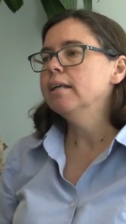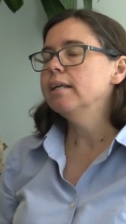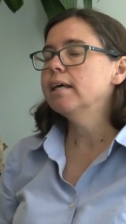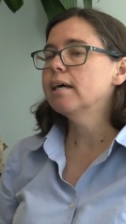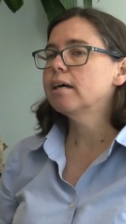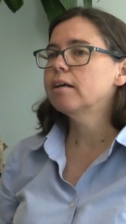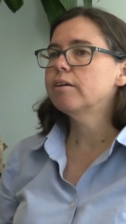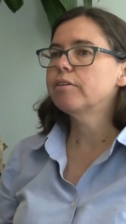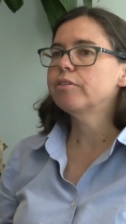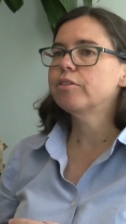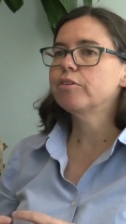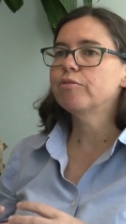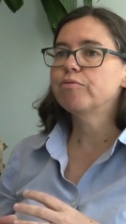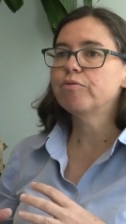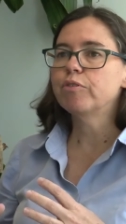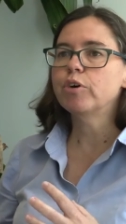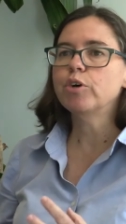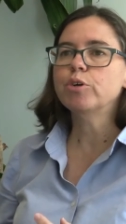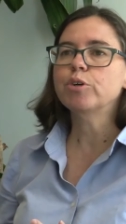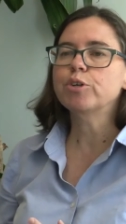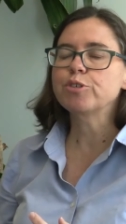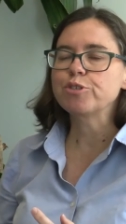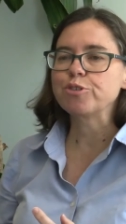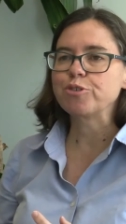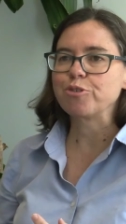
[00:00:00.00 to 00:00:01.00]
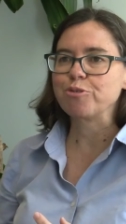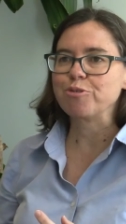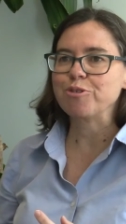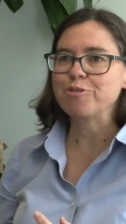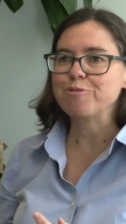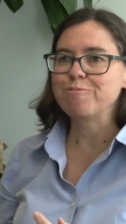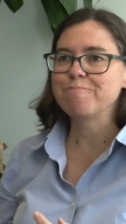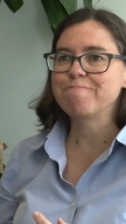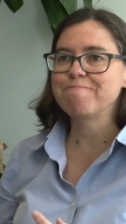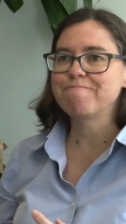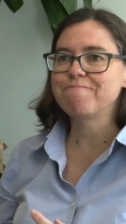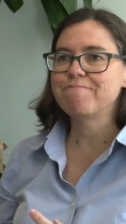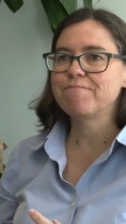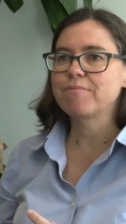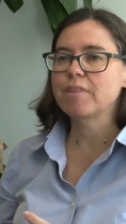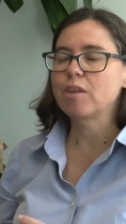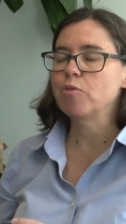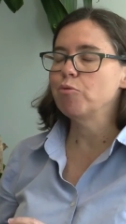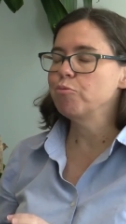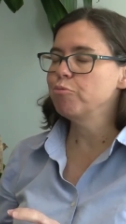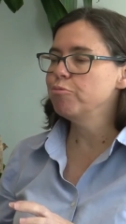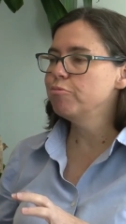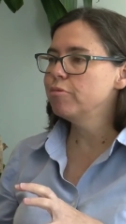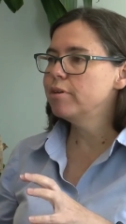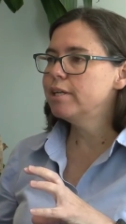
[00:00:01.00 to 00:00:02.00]
Now, the focus group
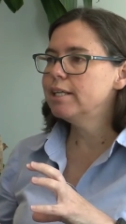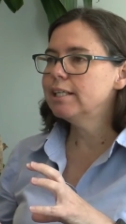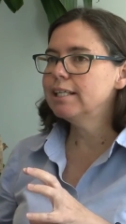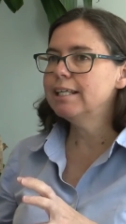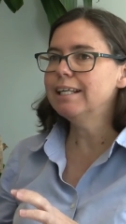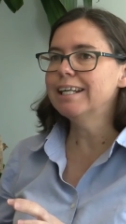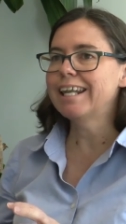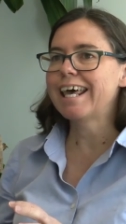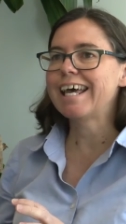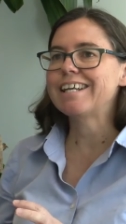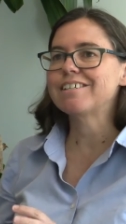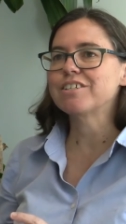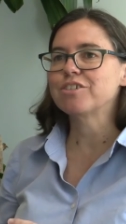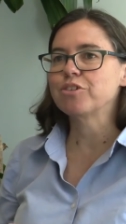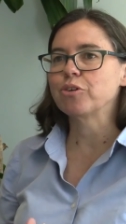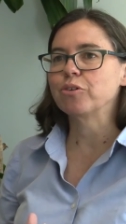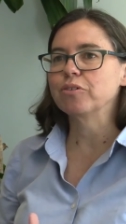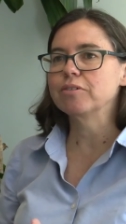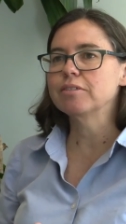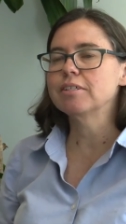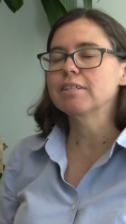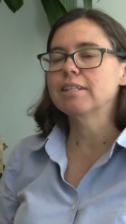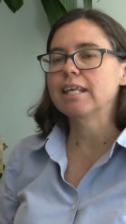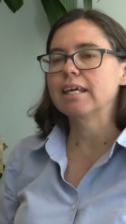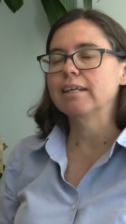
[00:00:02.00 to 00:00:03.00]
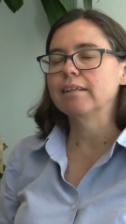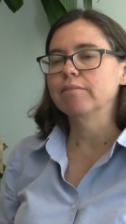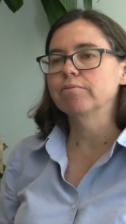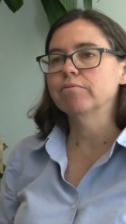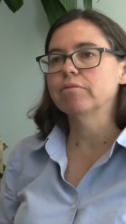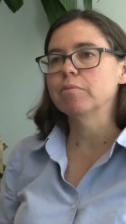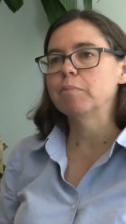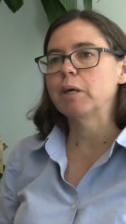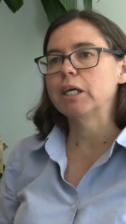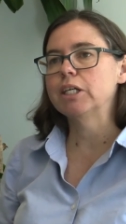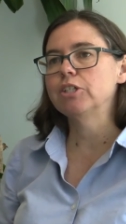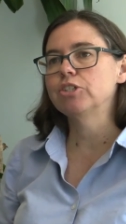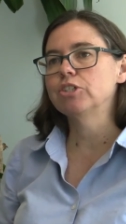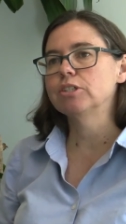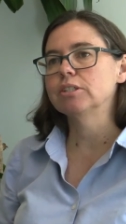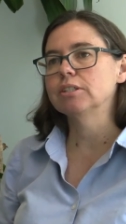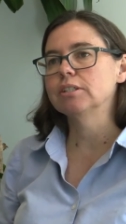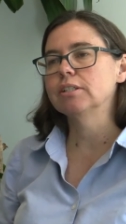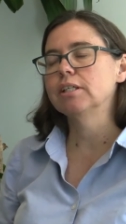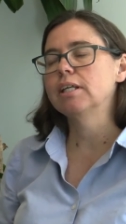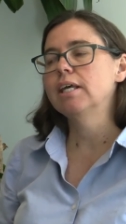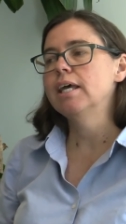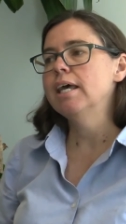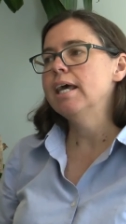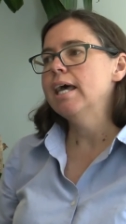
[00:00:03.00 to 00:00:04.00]
really latched onto that
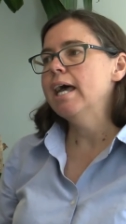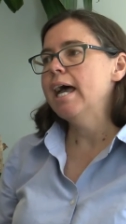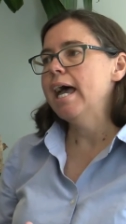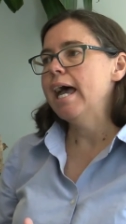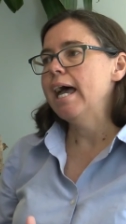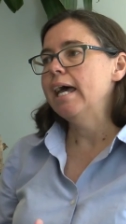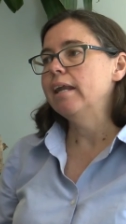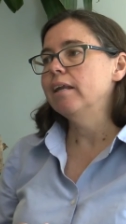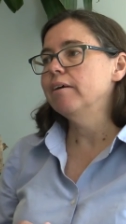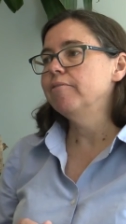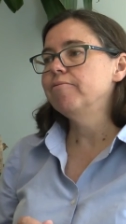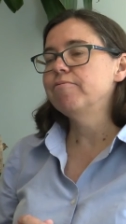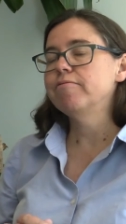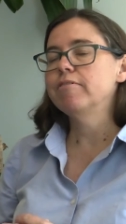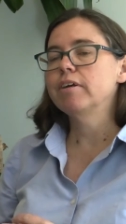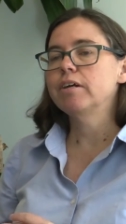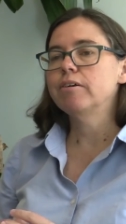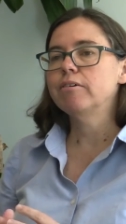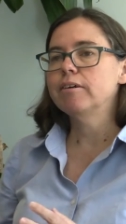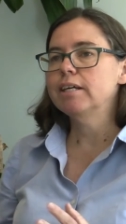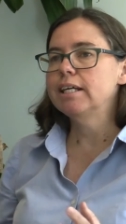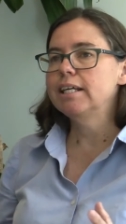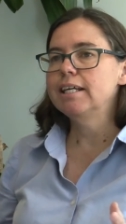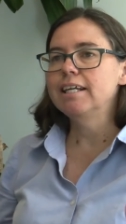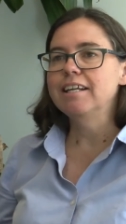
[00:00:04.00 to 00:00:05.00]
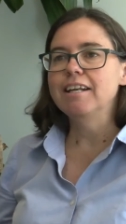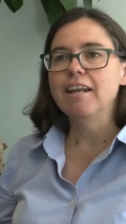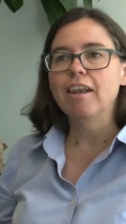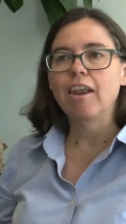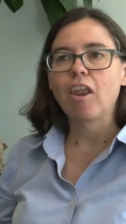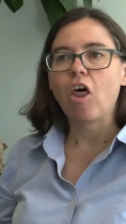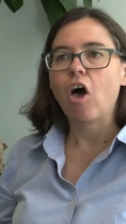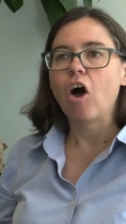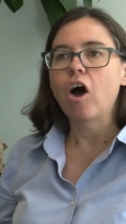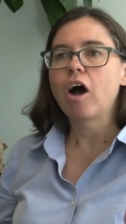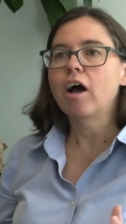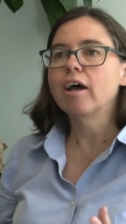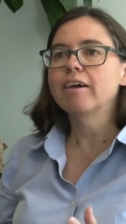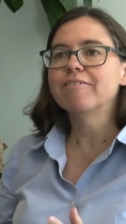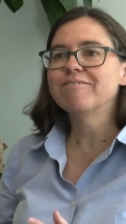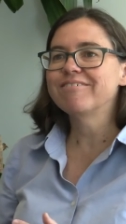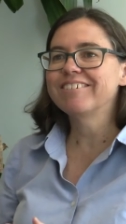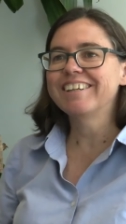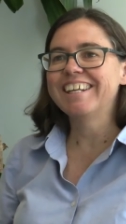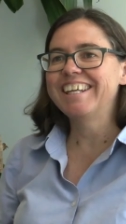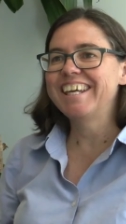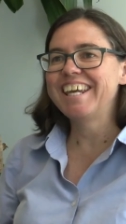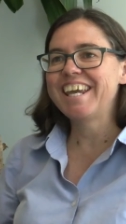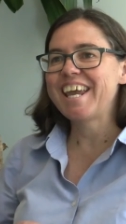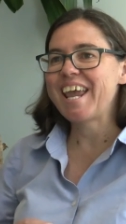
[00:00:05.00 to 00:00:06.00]
information and a very
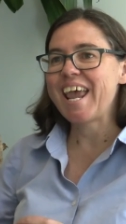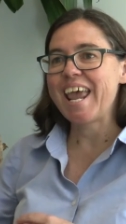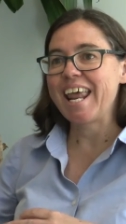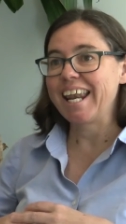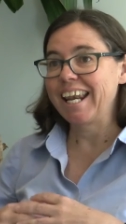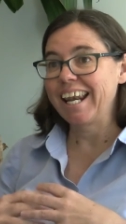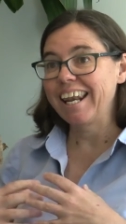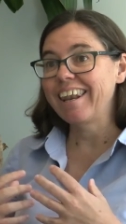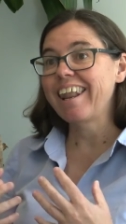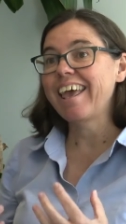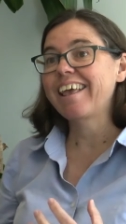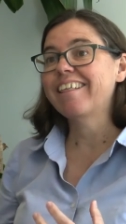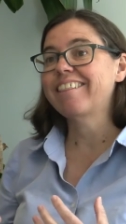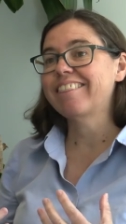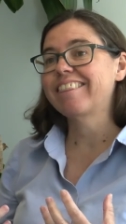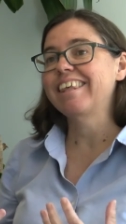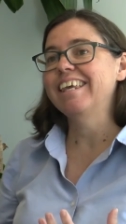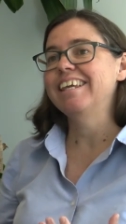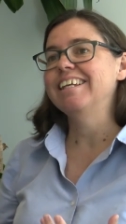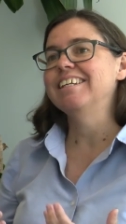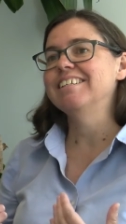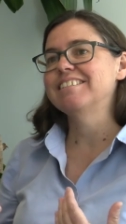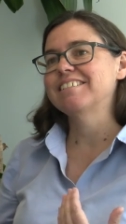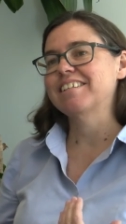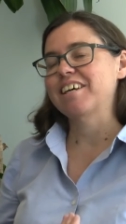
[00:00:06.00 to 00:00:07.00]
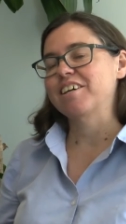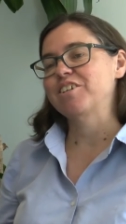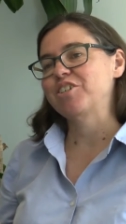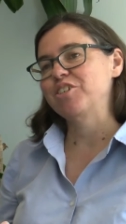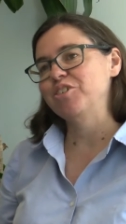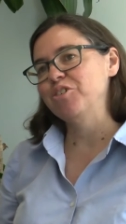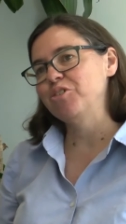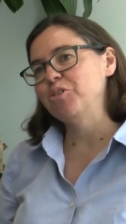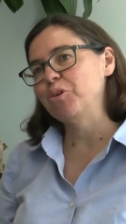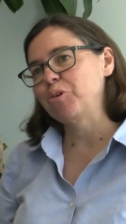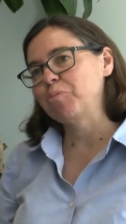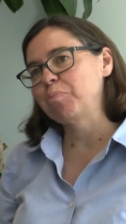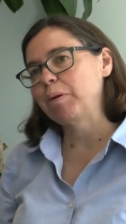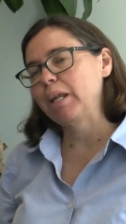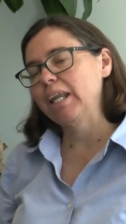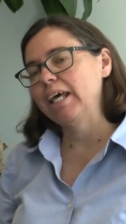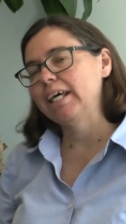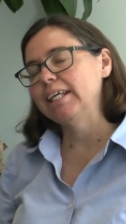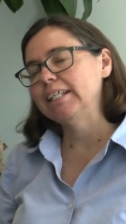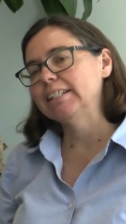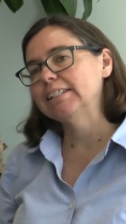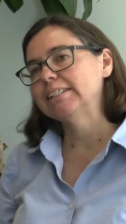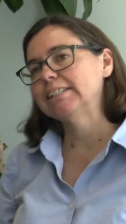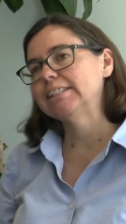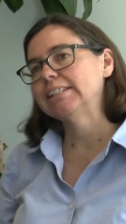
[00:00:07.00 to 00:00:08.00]
lively and lengthy discussion took
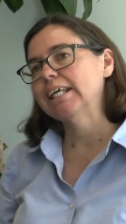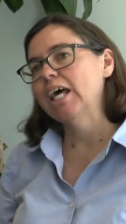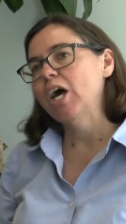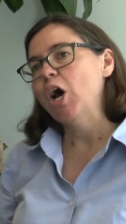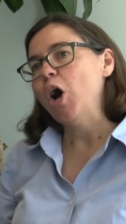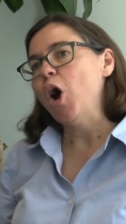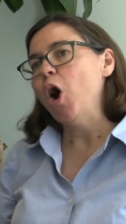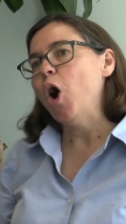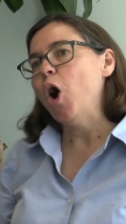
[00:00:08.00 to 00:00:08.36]
place